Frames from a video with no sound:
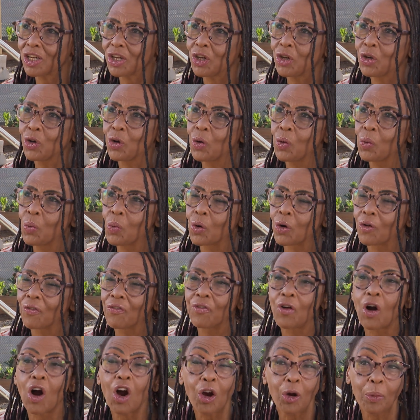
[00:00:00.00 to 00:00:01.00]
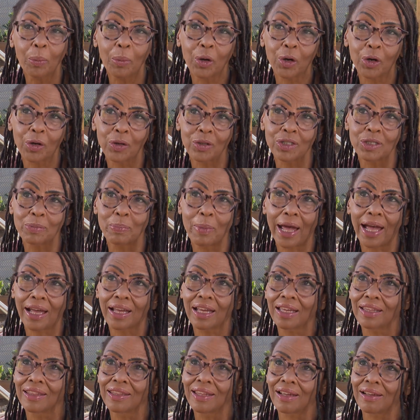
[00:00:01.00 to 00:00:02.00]
who were farmers
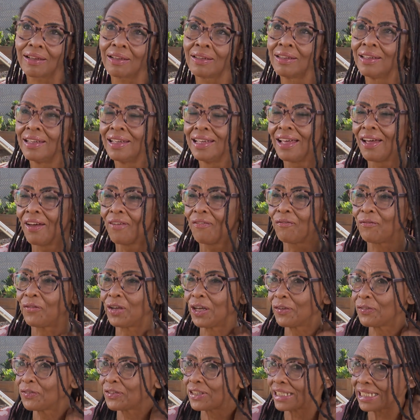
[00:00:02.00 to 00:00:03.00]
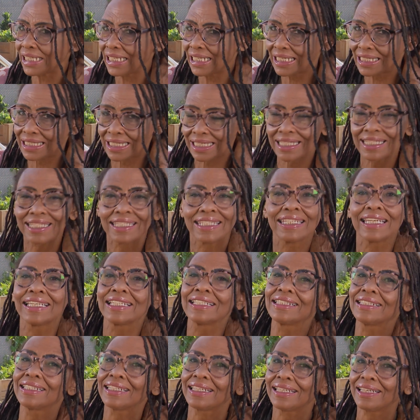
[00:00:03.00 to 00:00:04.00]
back in the fifties and
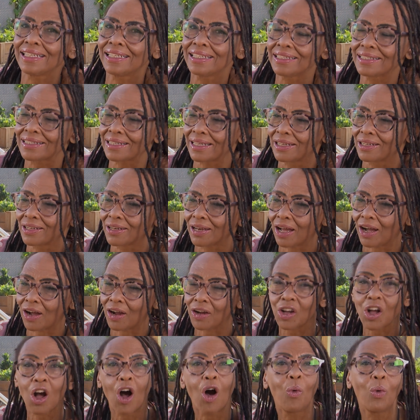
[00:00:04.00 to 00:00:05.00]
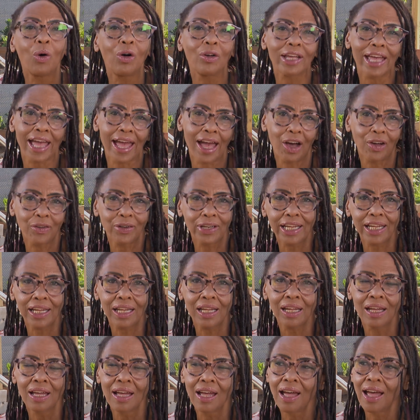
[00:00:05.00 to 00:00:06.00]
sixties in uh, Caldwell
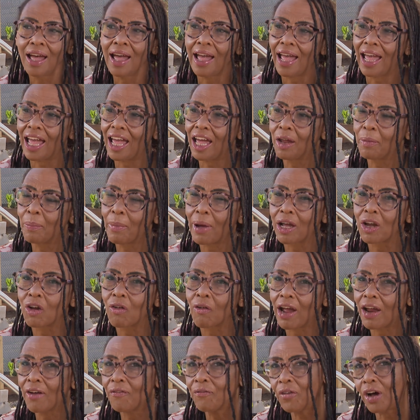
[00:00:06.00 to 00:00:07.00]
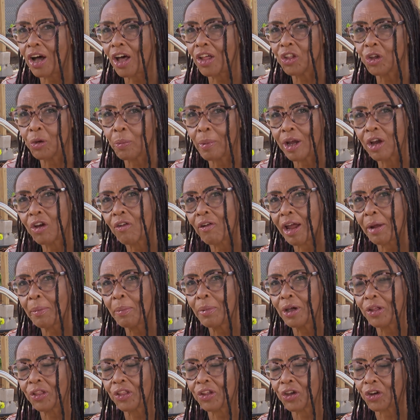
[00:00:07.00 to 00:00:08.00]
County. And my grandfather and my
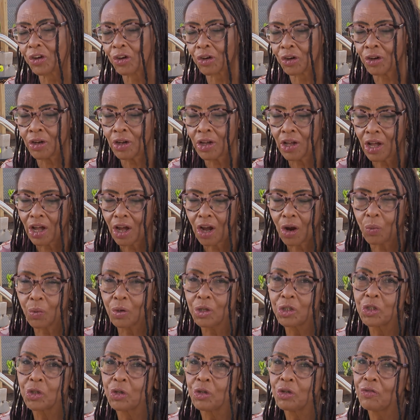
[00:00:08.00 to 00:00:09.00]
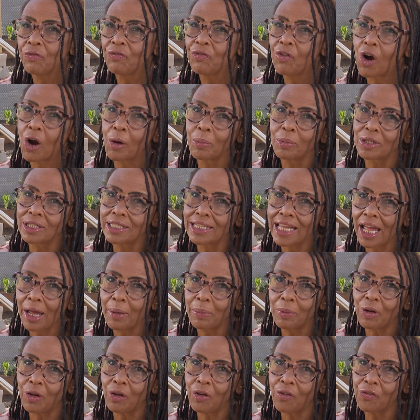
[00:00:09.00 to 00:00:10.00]
grandmother were doing farm to
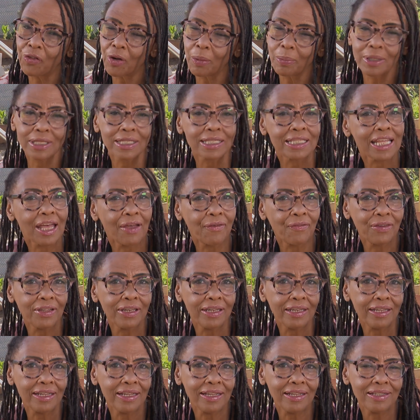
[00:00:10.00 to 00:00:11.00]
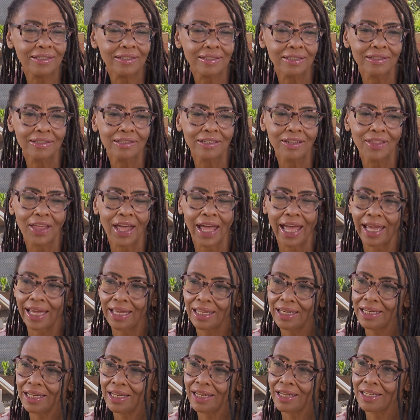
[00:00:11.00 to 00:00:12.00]
table from the seventies until the
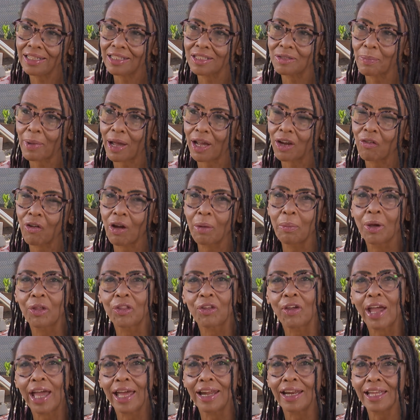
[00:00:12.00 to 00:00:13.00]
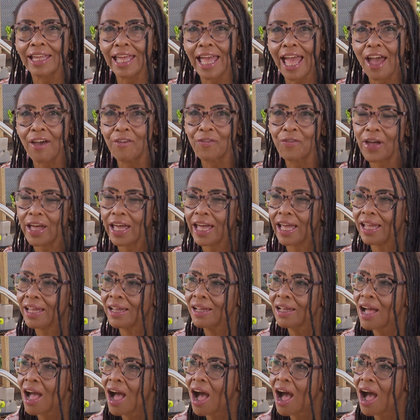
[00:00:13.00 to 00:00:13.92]
eighties. My grandmother had a cafe